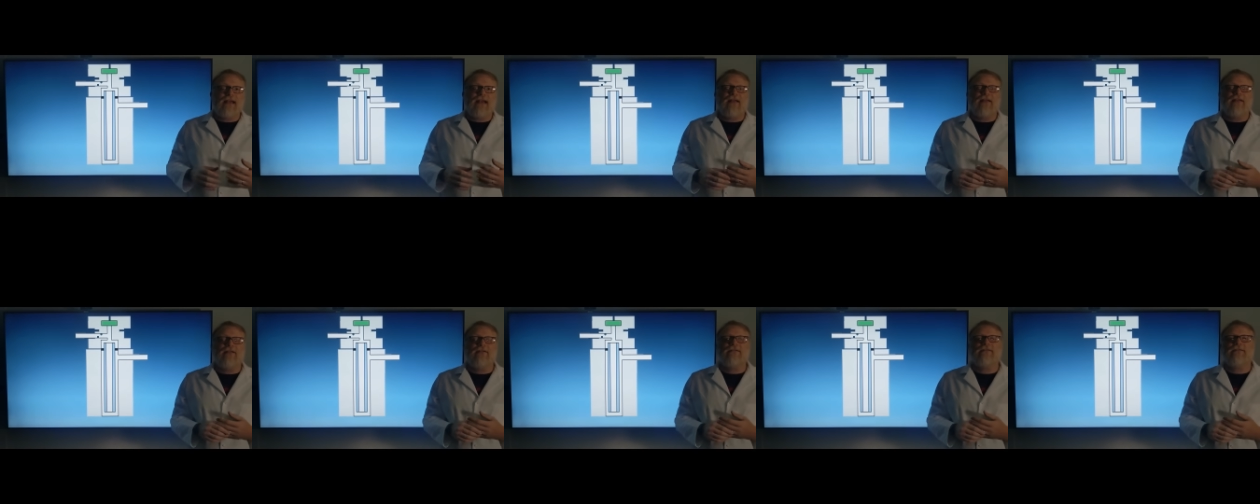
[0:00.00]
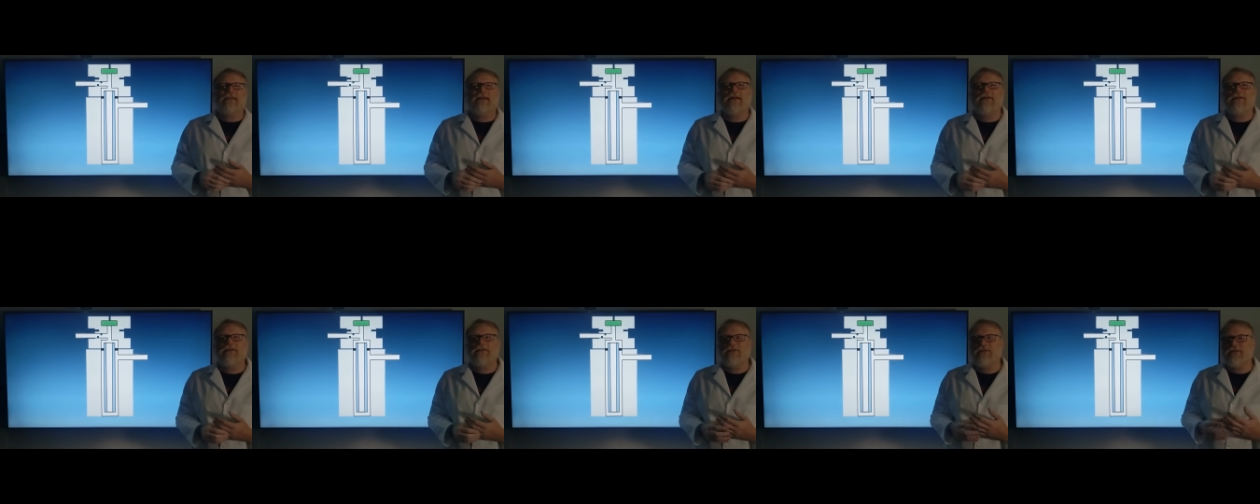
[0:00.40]
and it'll
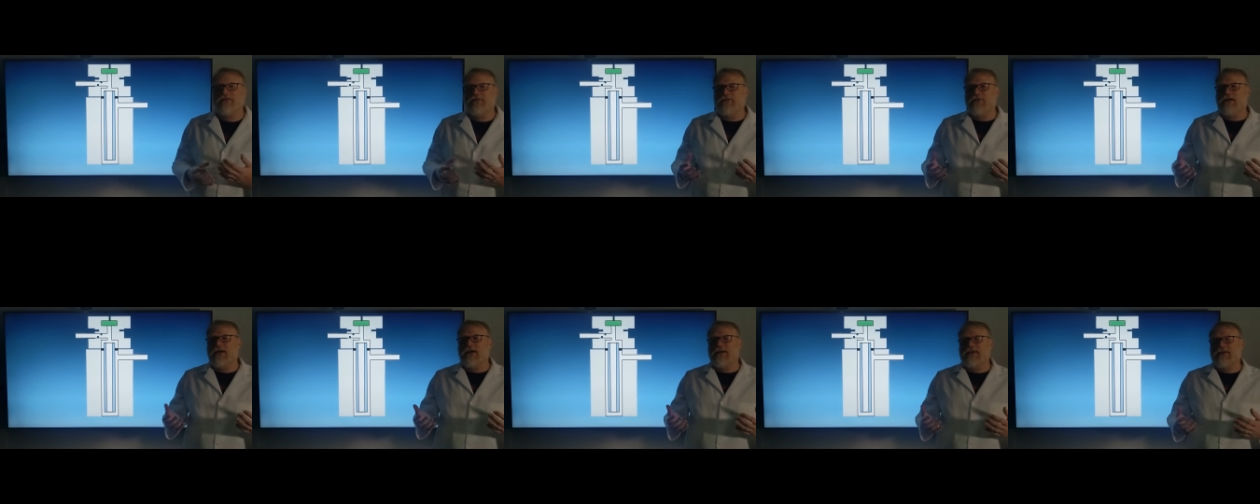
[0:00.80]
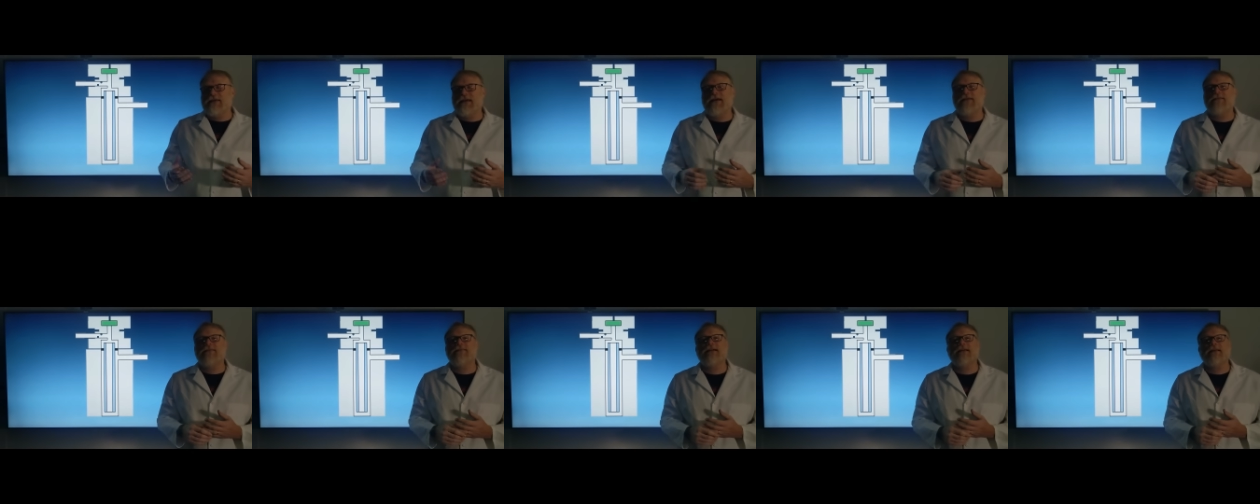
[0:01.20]
tell you,
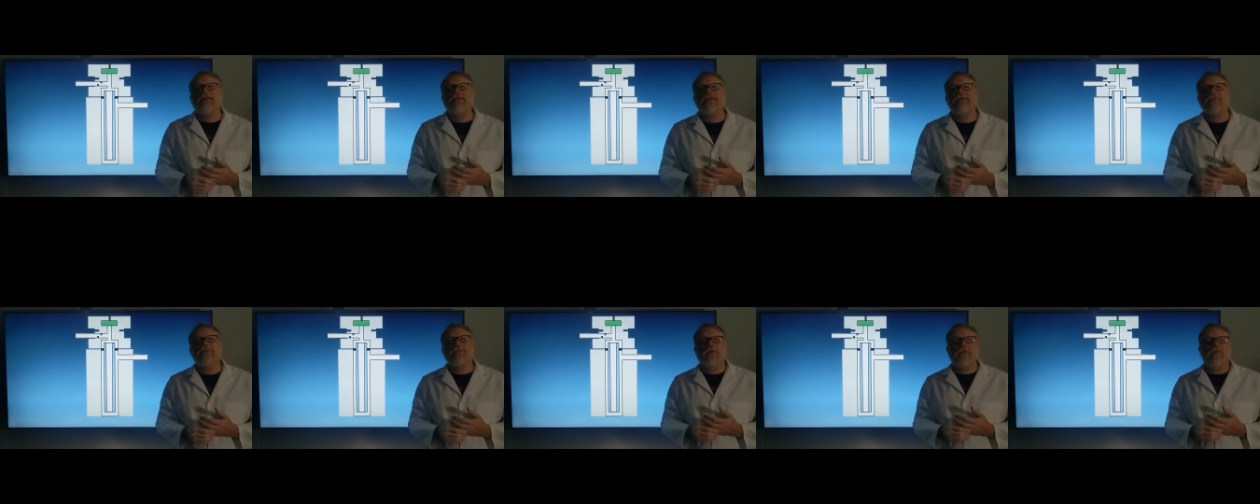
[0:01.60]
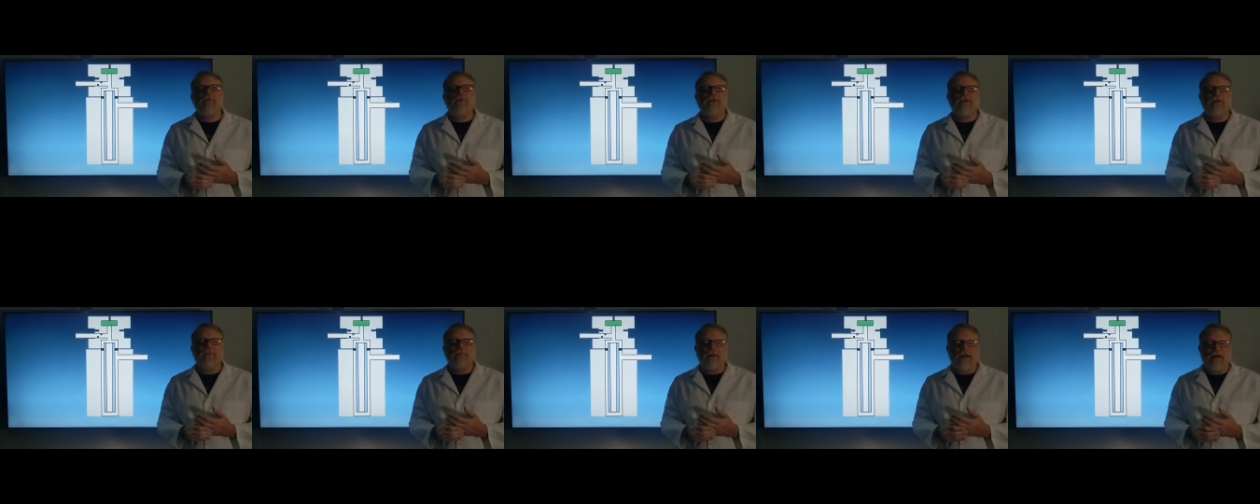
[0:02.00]
yes, that's an
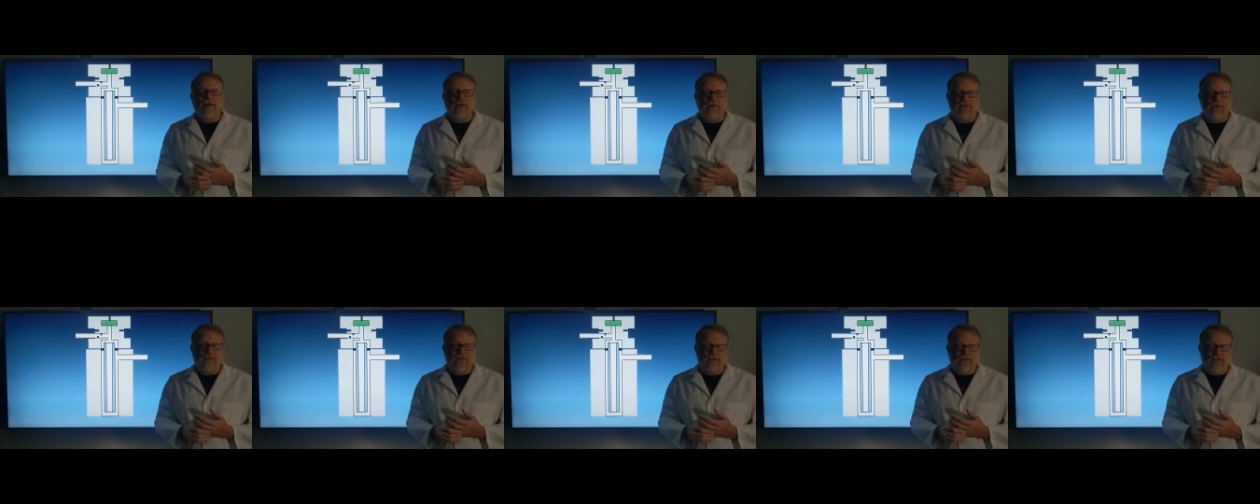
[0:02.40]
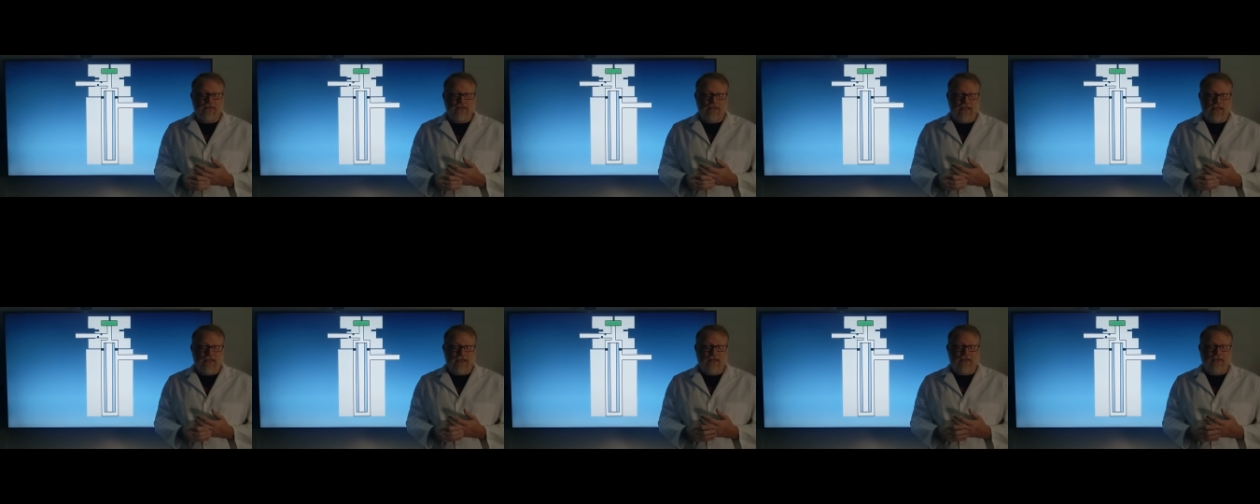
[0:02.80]
appropriate amount to
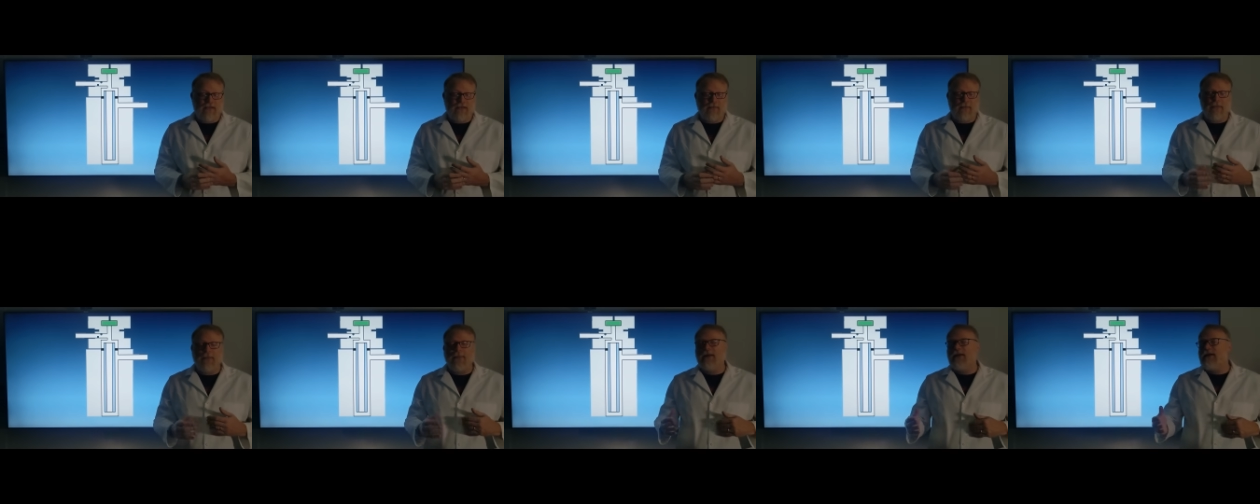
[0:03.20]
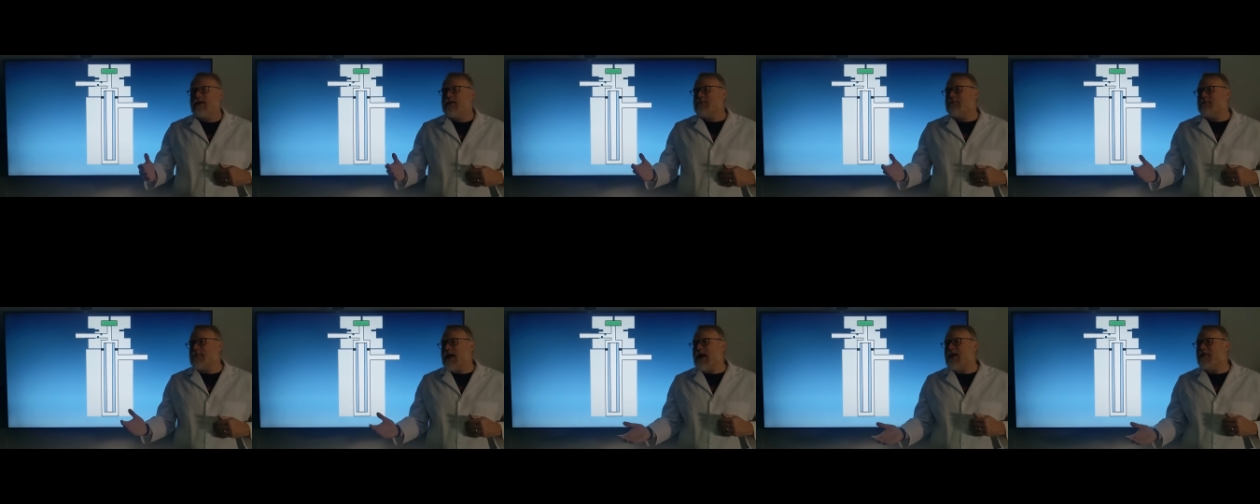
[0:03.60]
inject.
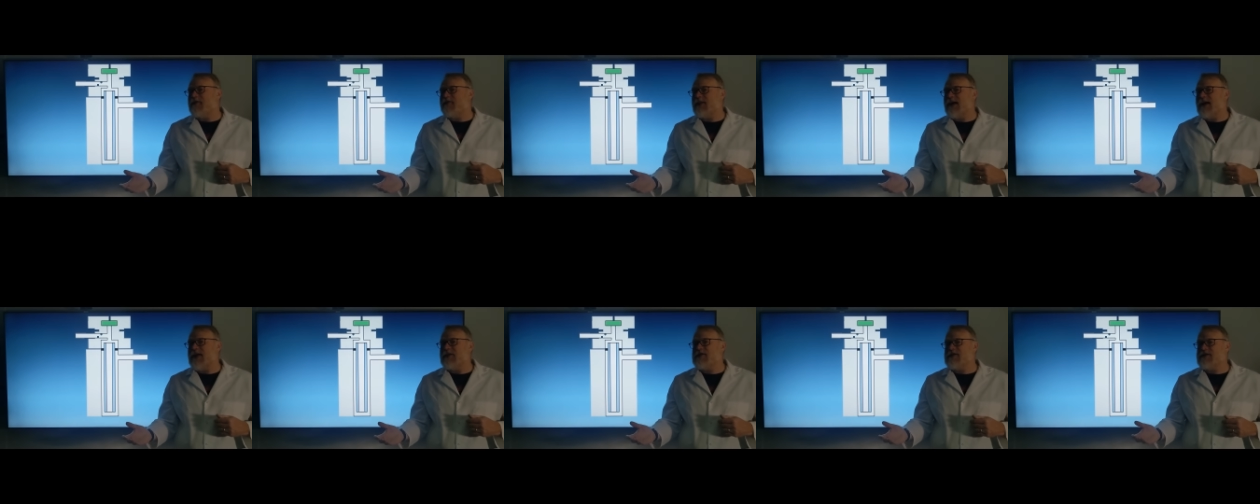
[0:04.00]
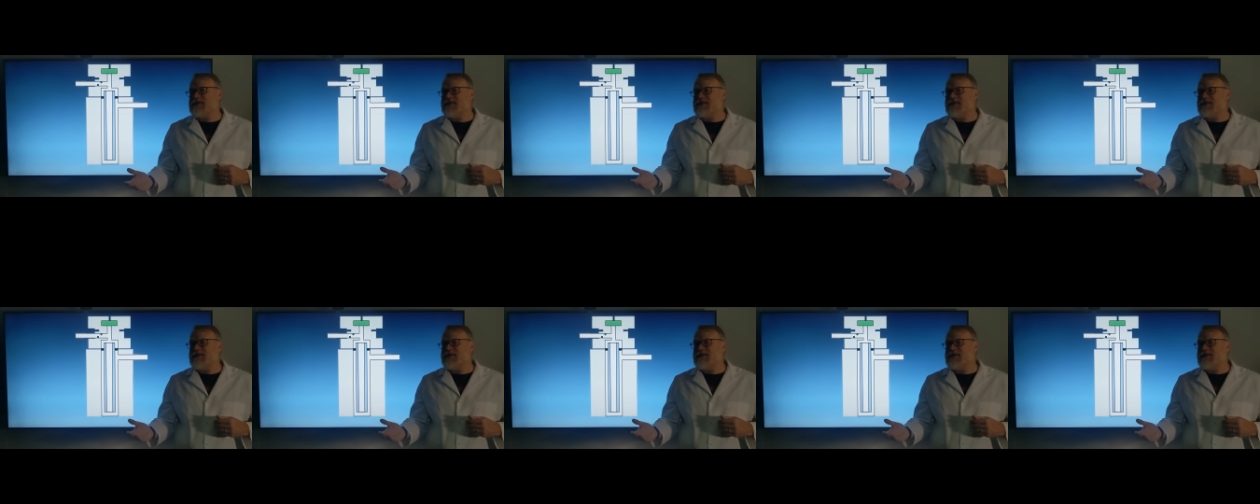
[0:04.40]
Backflash